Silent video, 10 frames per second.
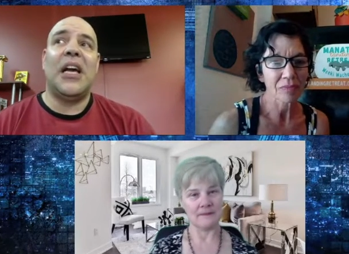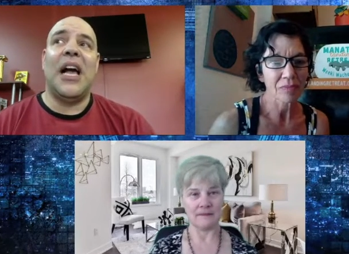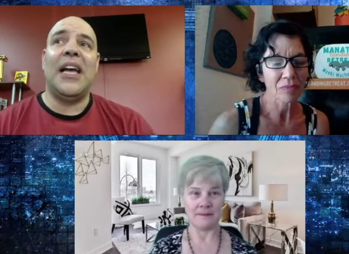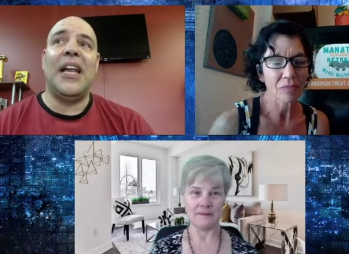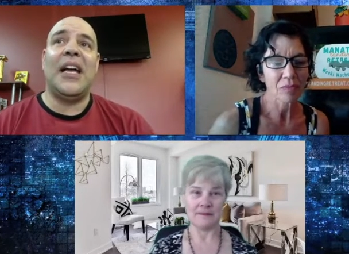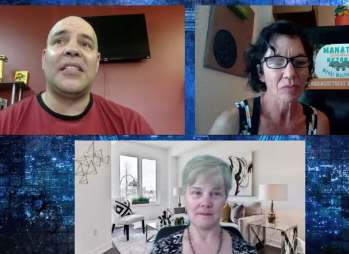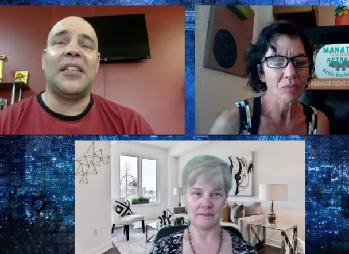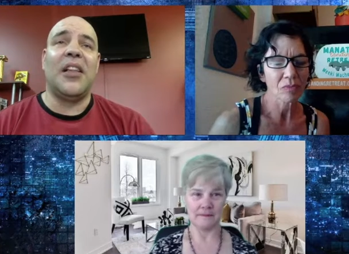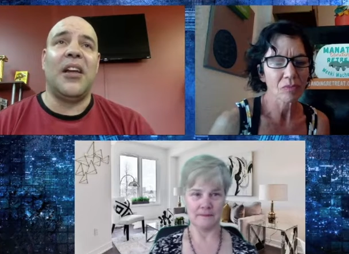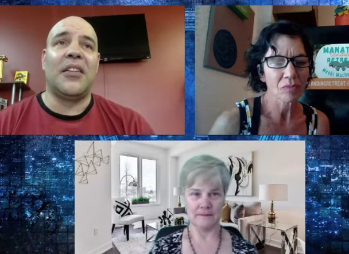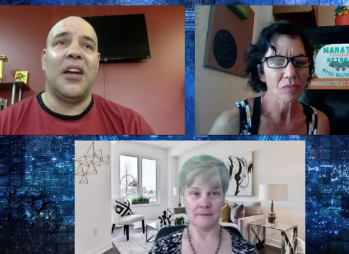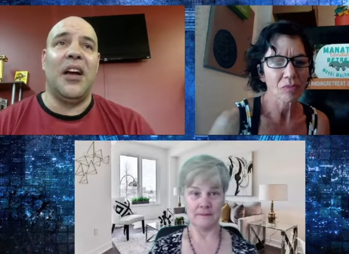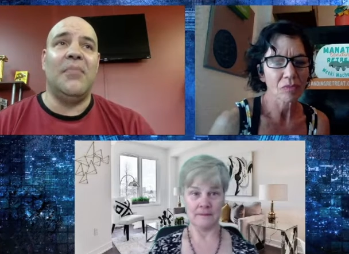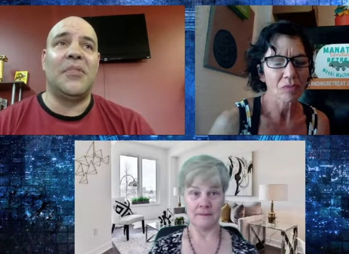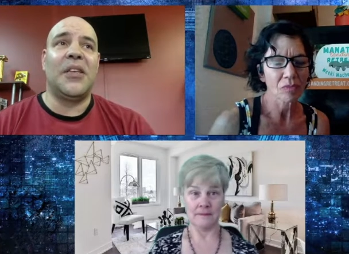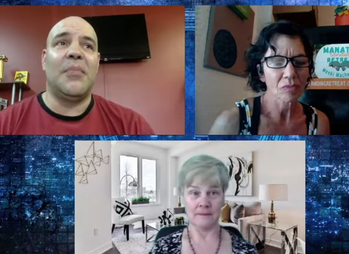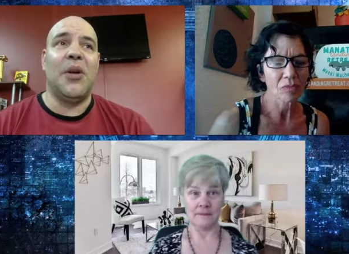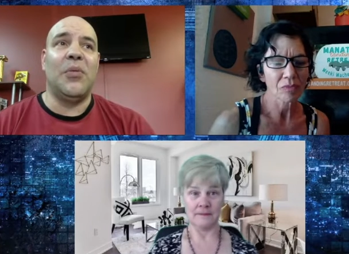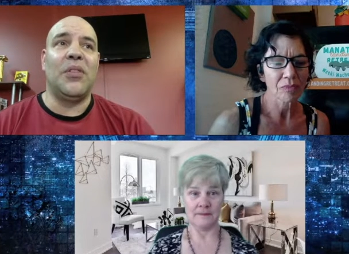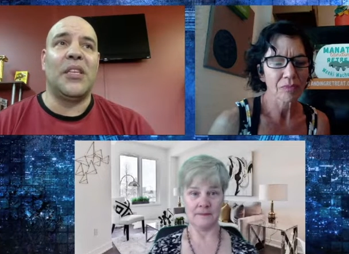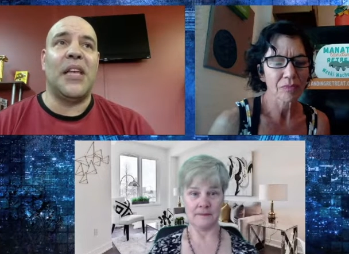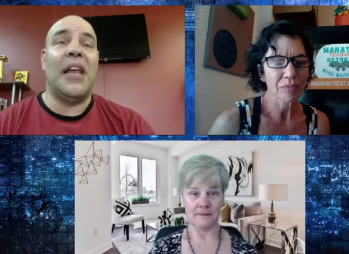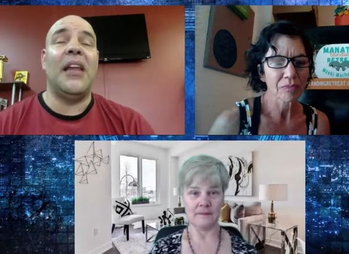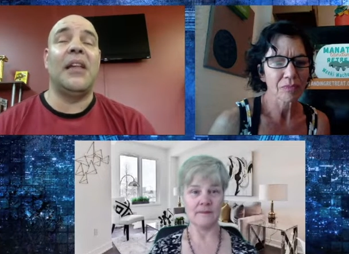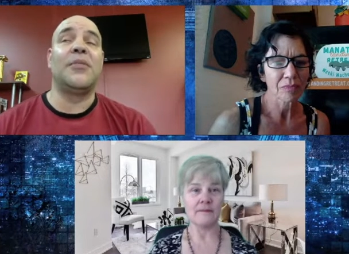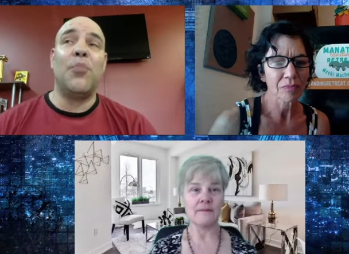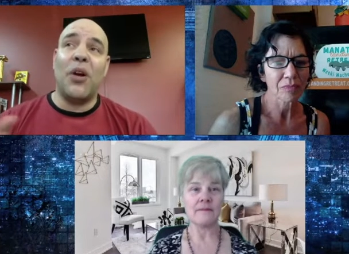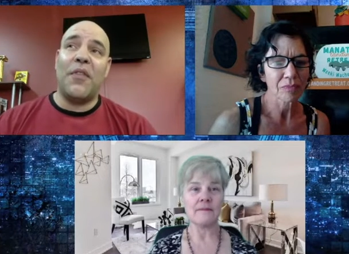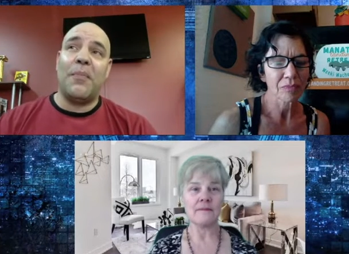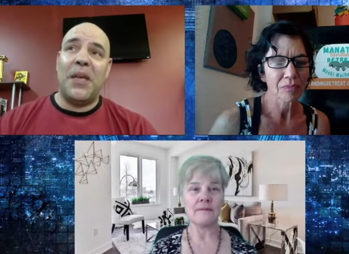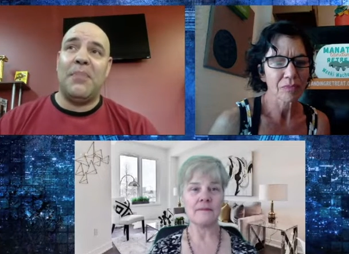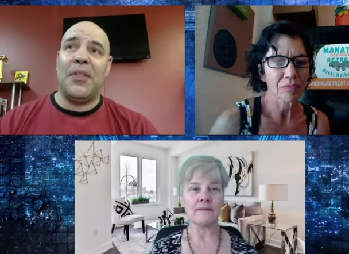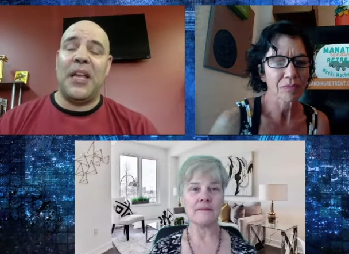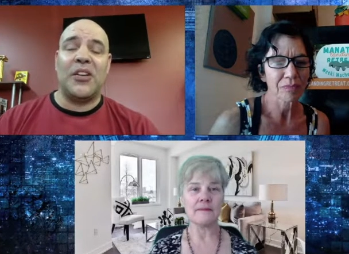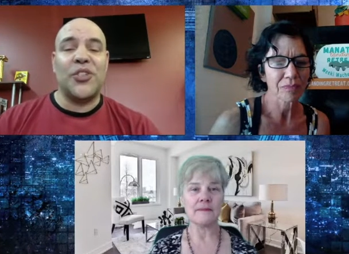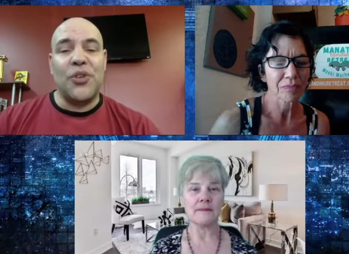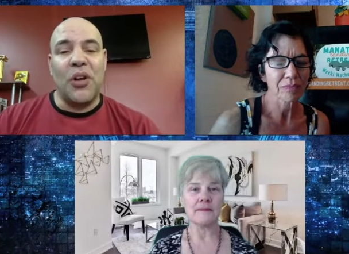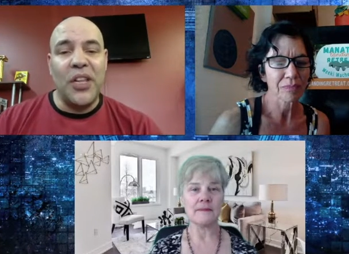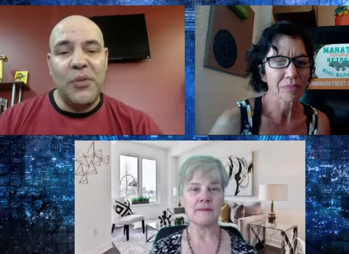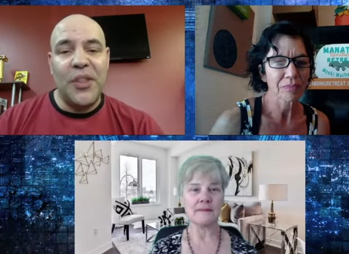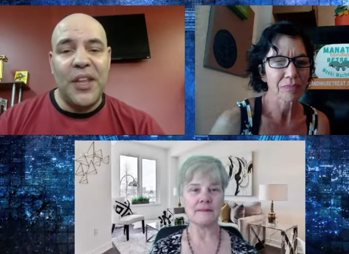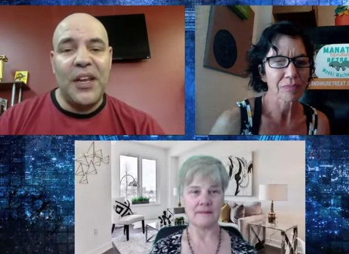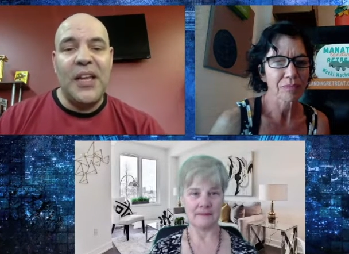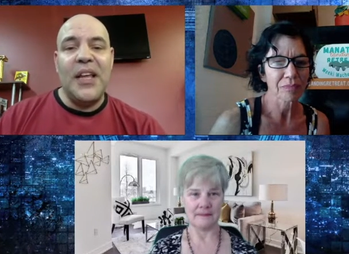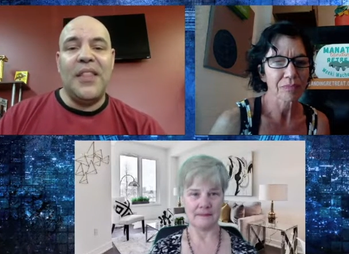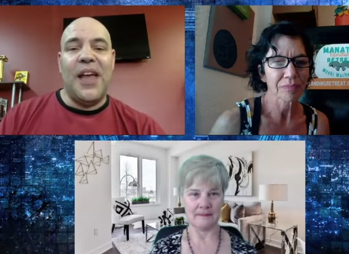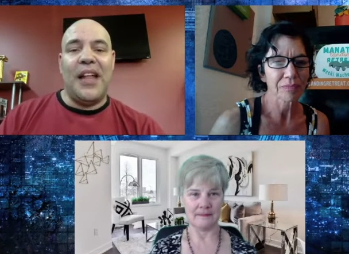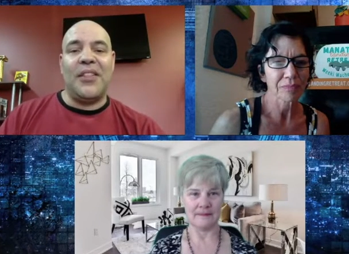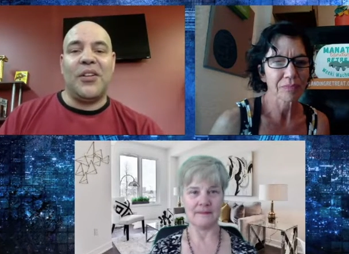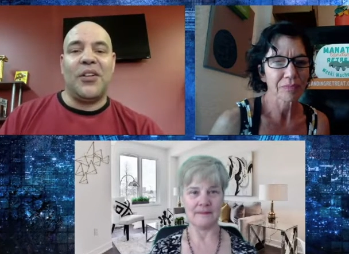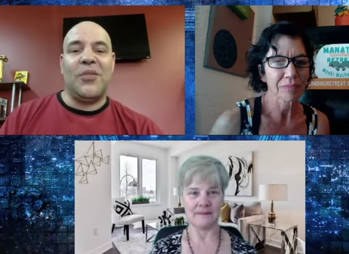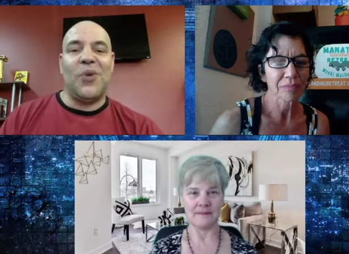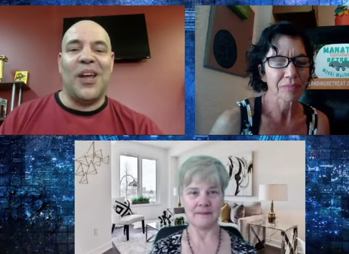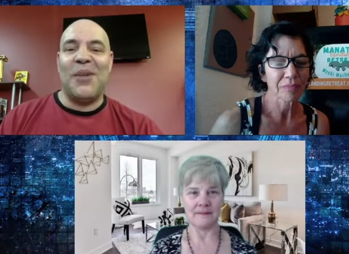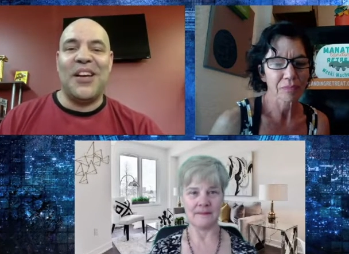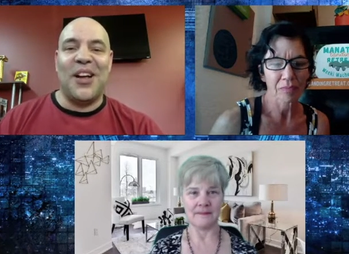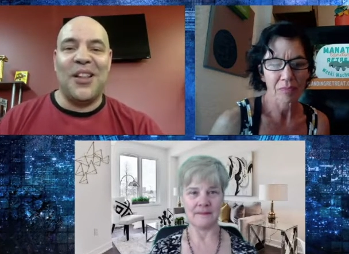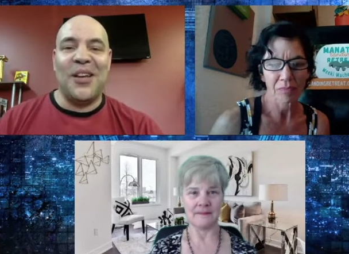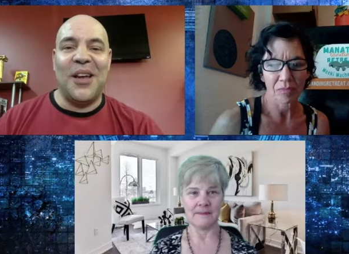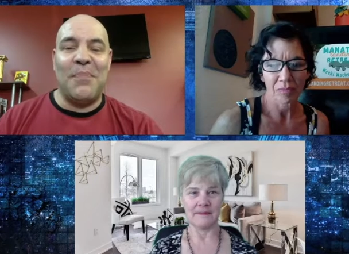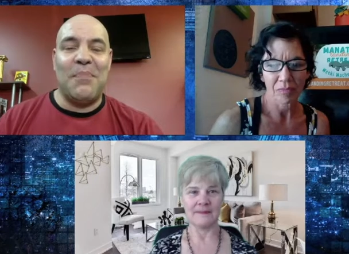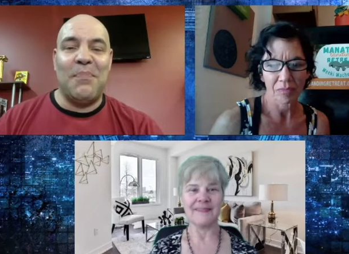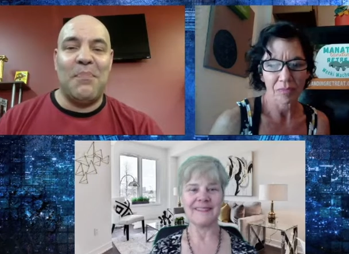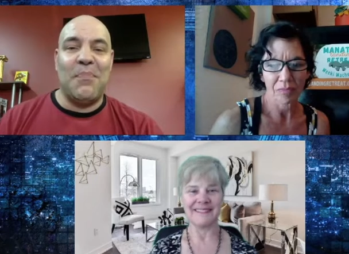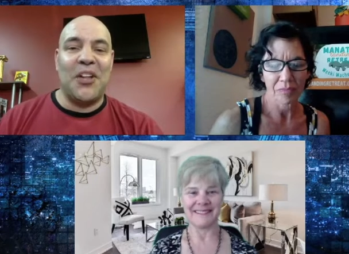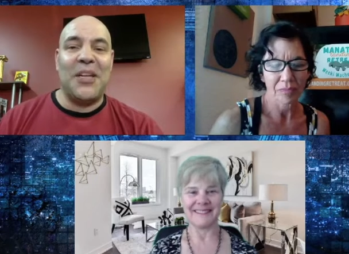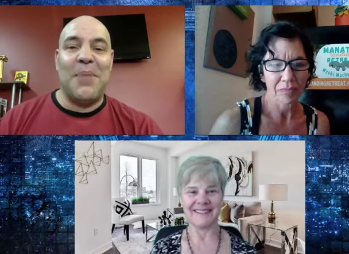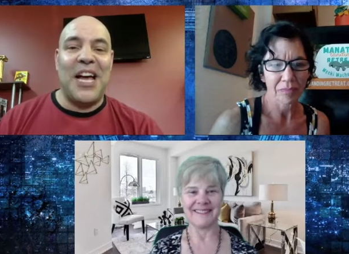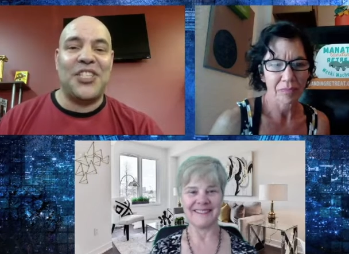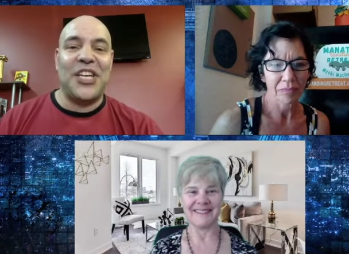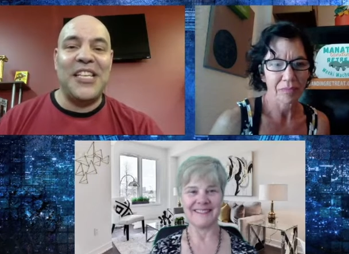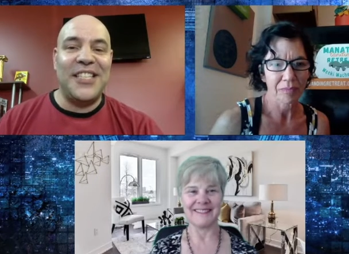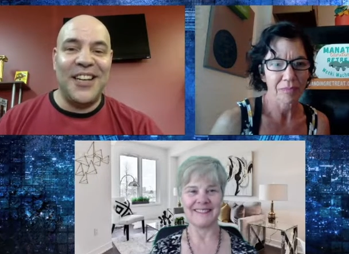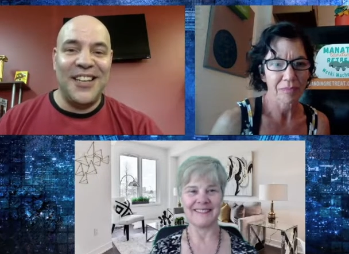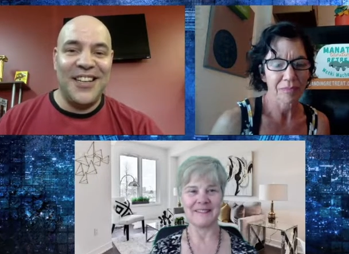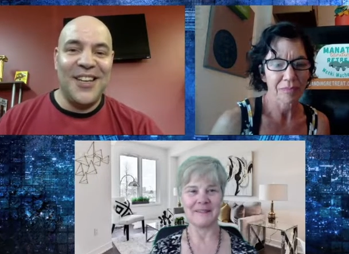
Speaker 1: I get asked a lot of times about the, and, and it's more from people that are struggling with it that they're what I might call a, a multi passionista